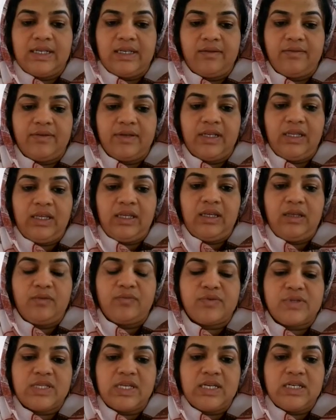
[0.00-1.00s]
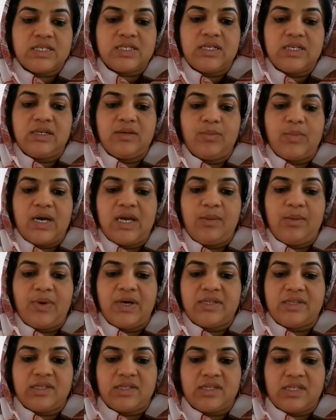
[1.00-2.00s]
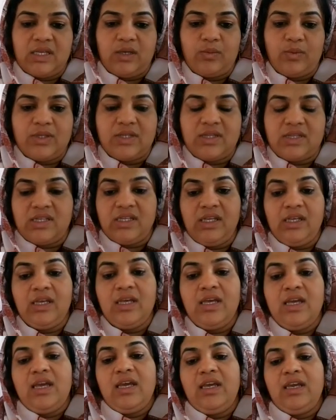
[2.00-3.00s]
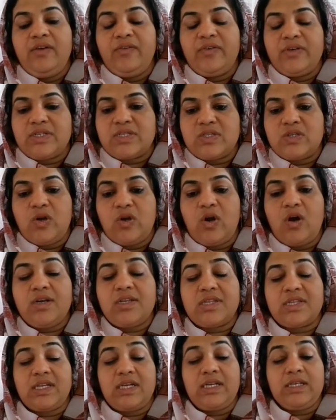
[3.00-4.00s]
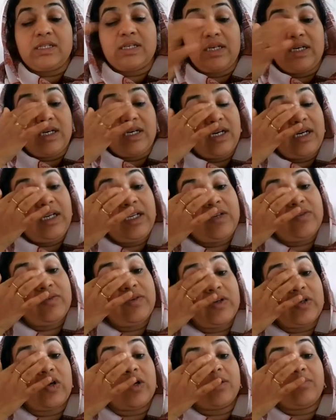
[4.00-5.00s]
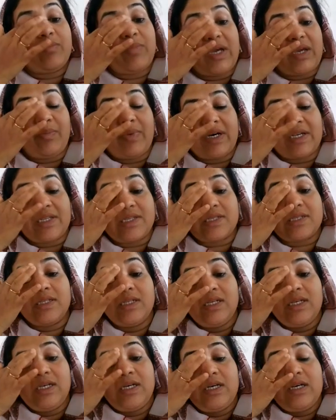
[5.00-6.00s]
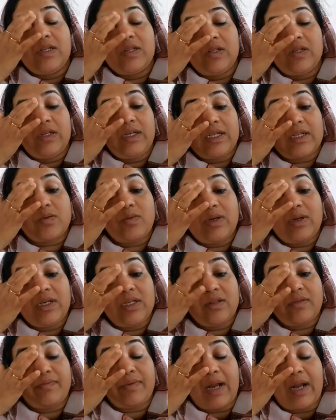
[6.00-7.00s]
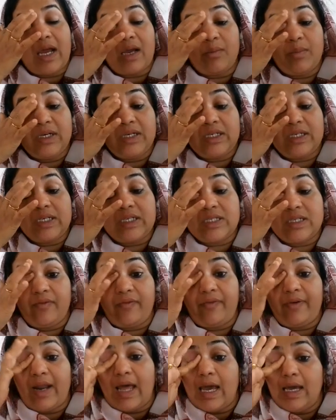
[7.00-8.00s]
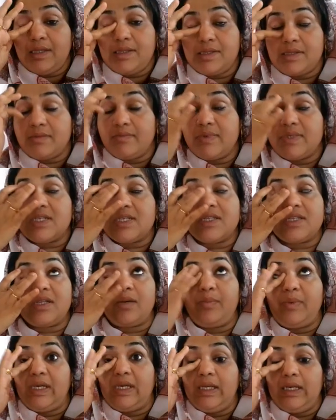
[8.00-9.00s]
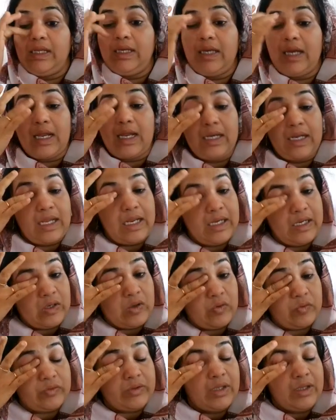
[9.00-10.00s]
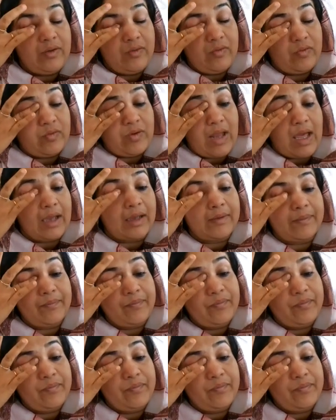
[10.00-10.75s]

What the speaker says: delivery. If set, it bypasses sequencing. If it is not set, it will not bypass. So next one is fragmentation flags, which is the beginning and end of the flag.